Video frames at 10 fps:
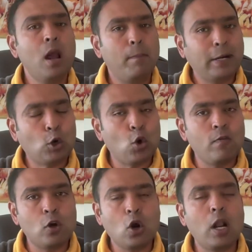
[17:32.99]
But
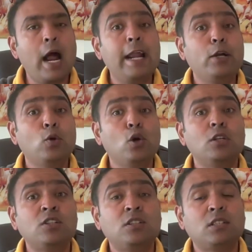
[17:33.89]
overall, I do not
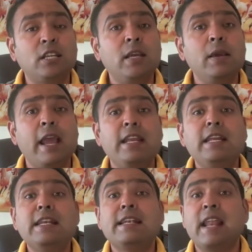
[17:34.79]
see any
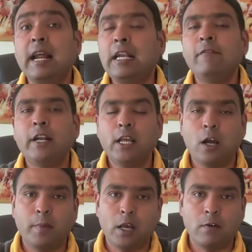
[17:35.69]
negativity
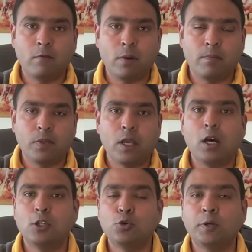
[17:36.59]
coming in from
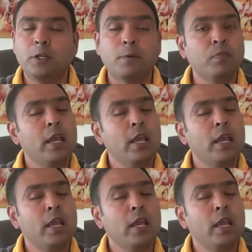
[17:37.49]
Jupiter.